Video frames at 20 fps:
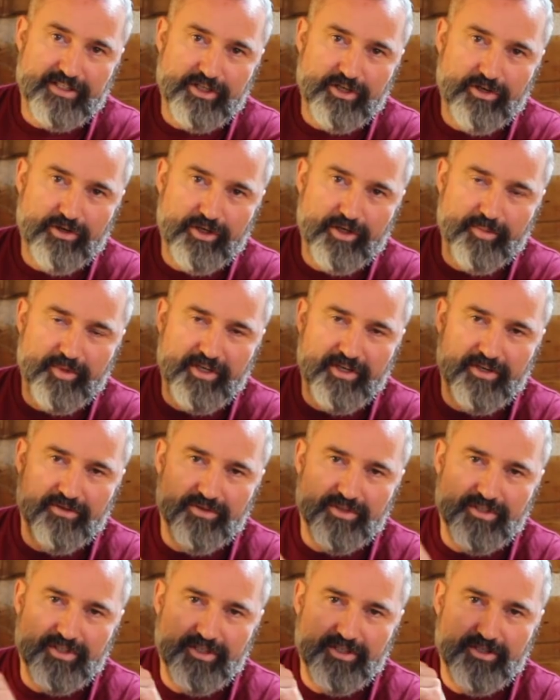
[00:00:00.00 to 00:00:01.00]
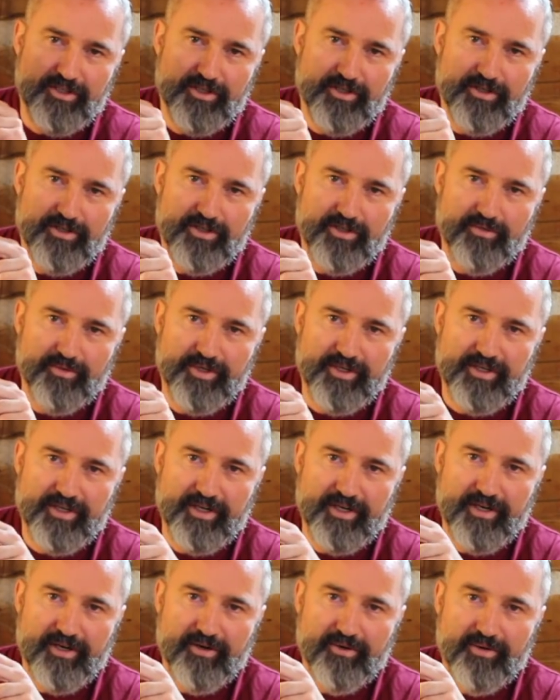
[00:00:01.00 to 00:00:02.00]
so it'll be interesting to read
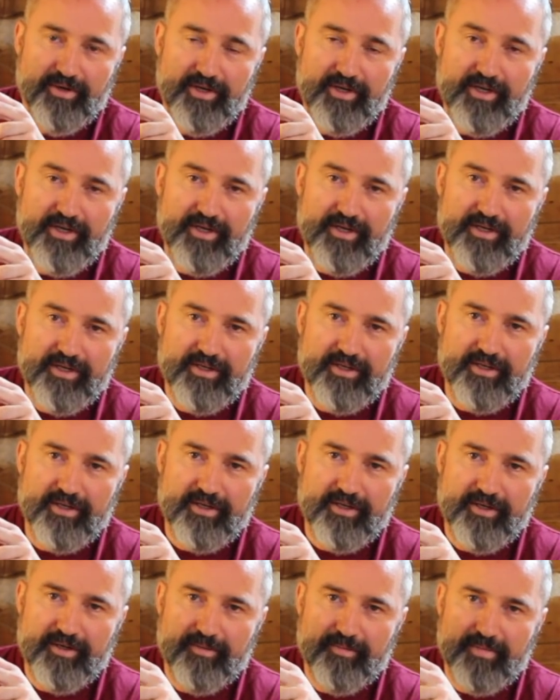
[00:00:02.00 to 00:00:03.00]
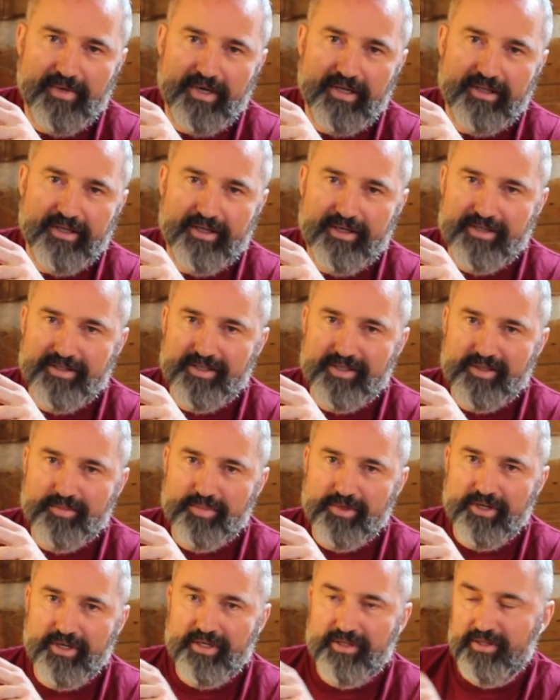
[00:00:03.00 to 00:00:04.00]
how Eileen has
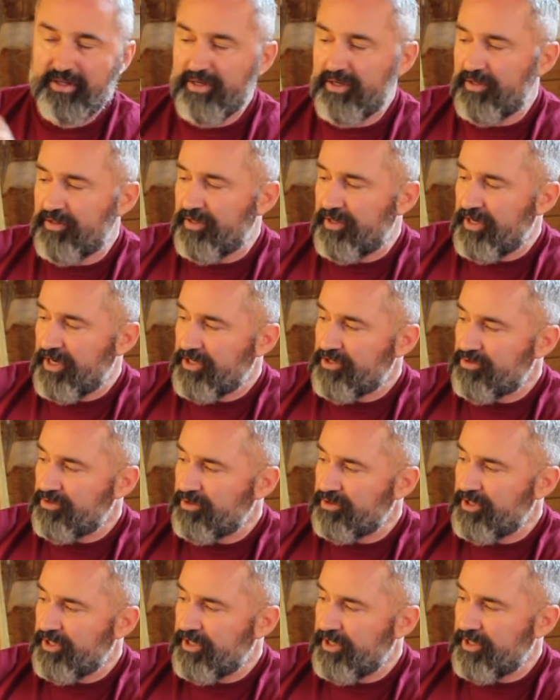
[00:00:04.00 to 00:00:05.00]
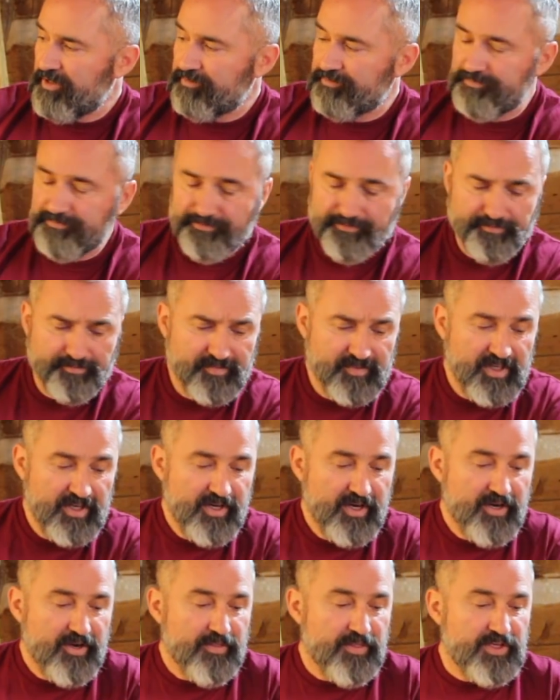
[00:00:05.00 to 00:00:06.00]
explained the natural dyeing.
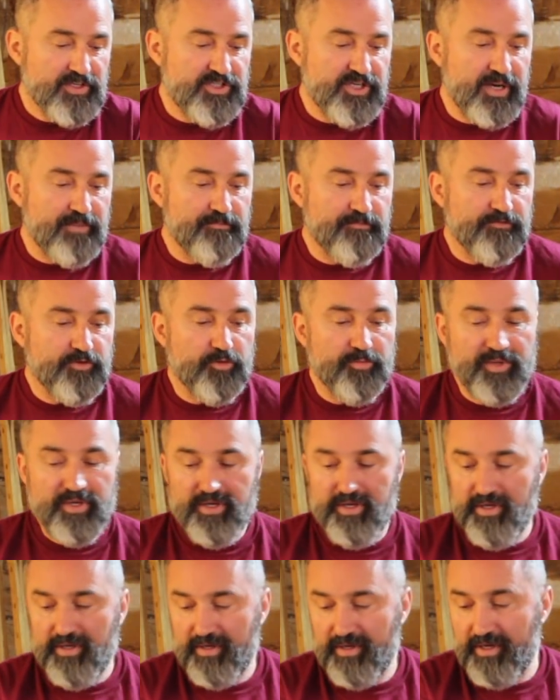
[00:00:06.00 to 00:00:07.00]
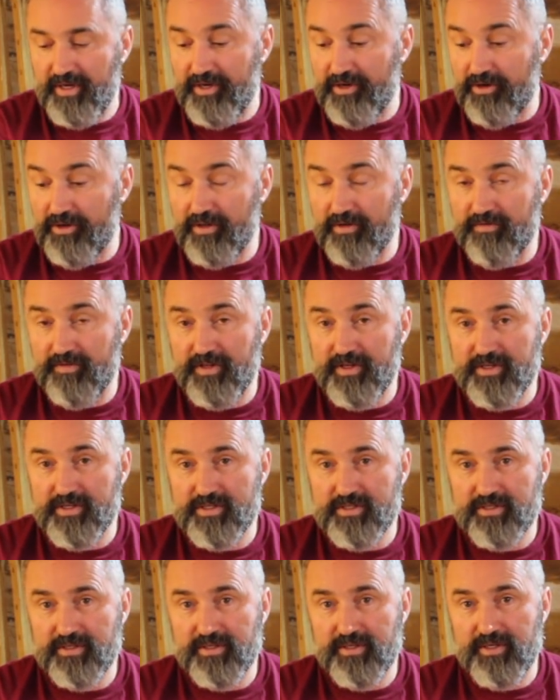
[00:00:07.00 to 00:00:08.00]
The gem for me in all of
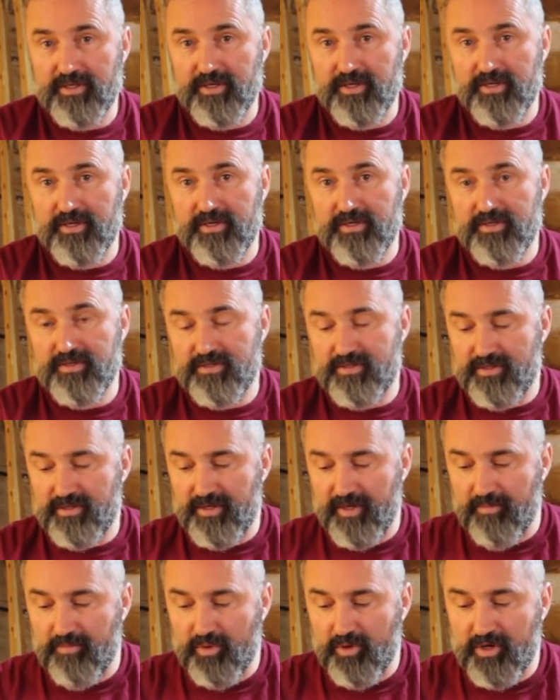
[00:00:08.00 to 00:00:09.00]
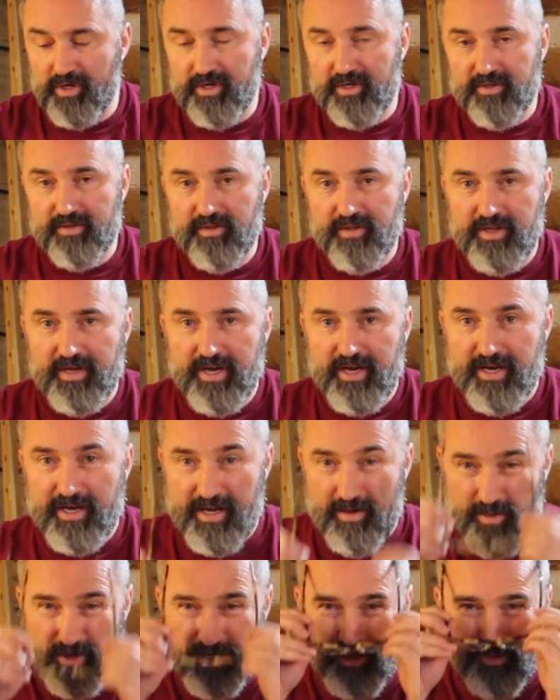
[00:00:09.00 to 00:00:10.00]
this is a book that
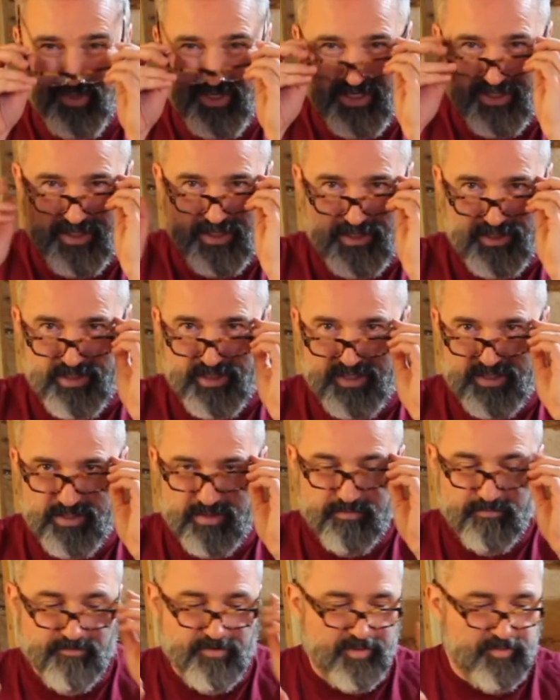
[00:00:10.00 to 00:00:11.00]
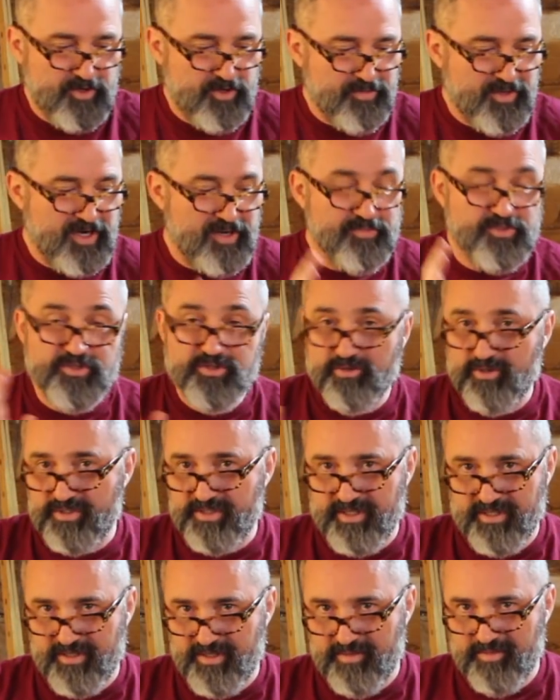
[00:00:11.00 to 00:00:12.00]
I wanted to read a little excerpt from you, but I'm so
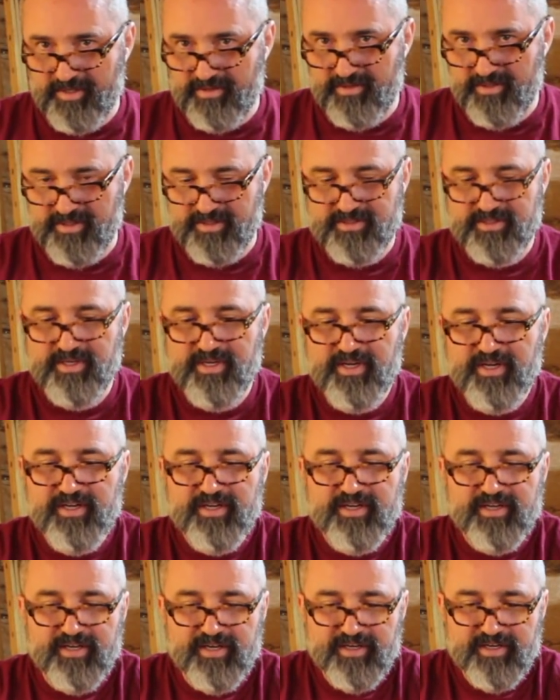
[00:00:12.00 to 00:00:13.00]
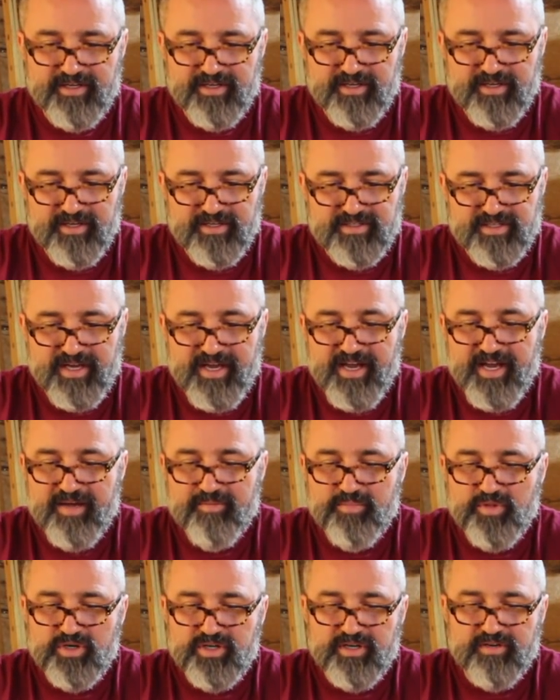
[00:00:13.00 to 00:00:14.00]
excited about this. It is a
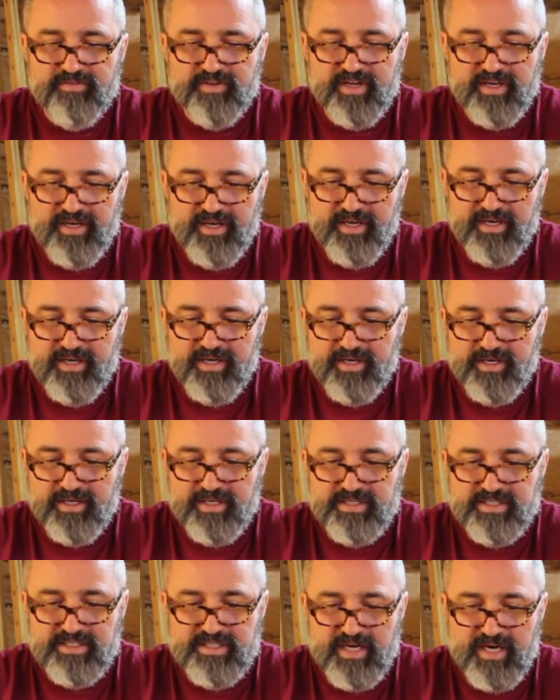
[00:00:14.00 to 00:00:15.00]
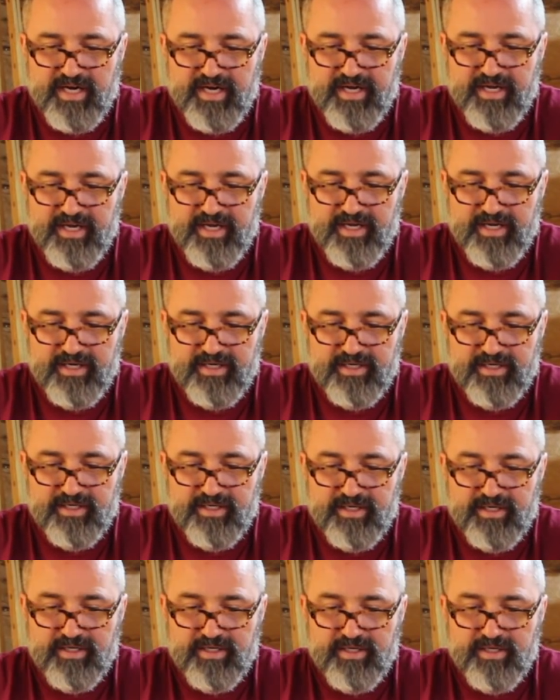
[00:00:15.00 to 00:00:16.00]
handbook of Canadian dyeing,
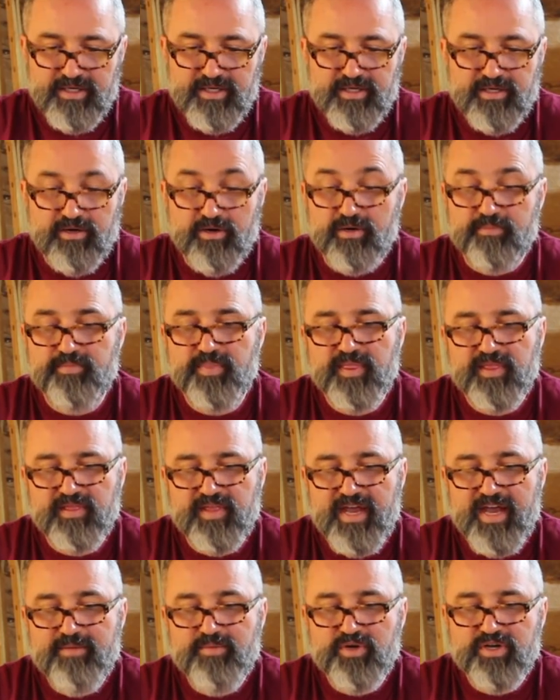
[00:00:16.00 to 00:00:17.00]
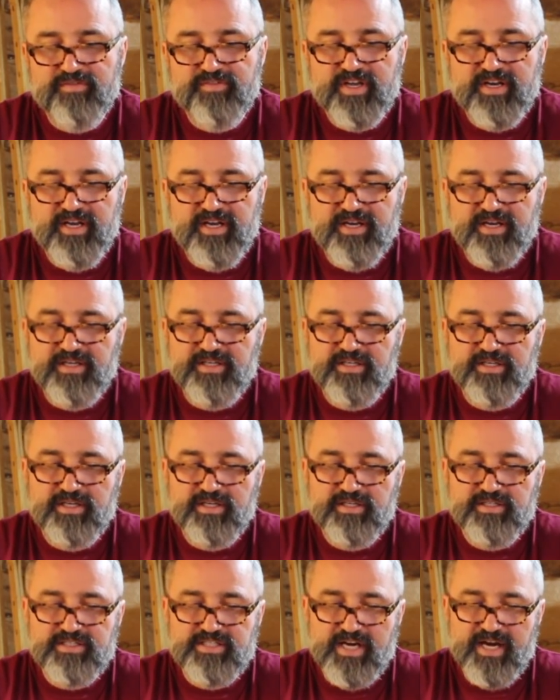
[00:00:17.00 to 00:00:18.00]
or the handbook of Canadian
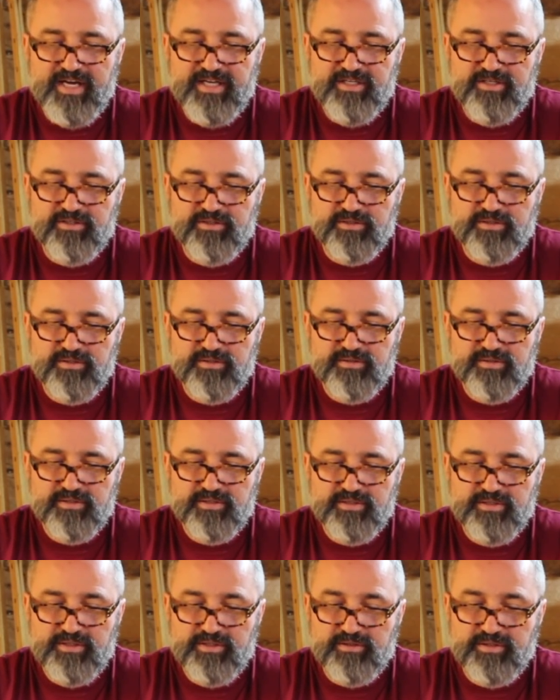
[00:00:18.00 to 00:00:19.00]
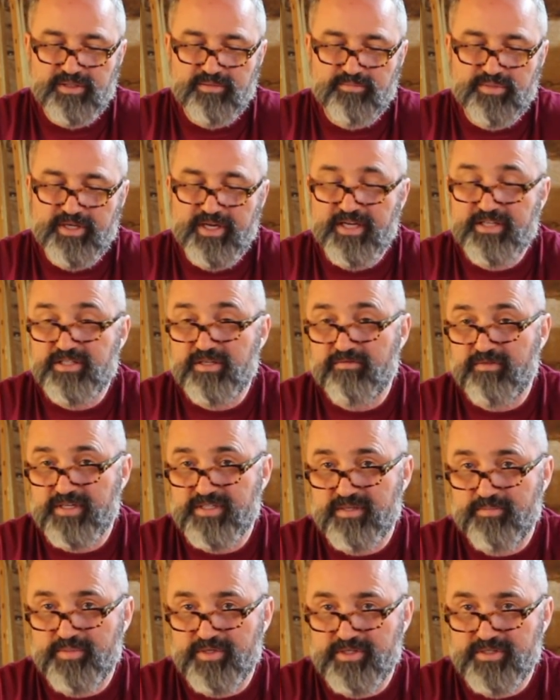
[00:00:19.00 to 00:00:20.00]
dye yielding plants and
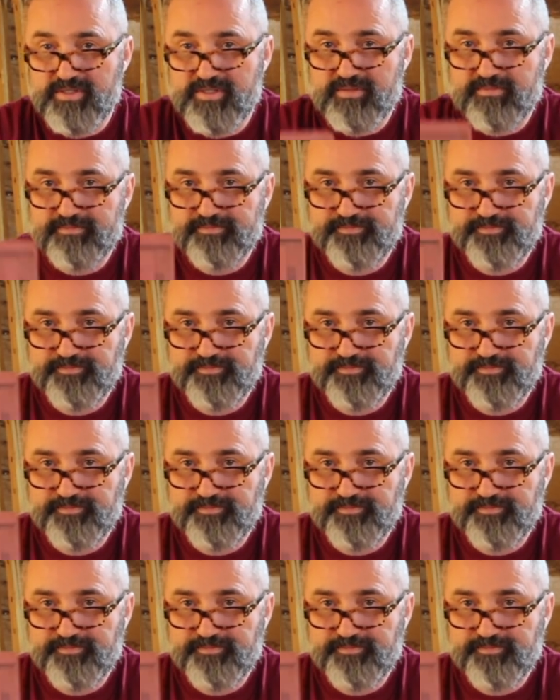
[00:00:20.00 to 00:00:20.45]
recipes.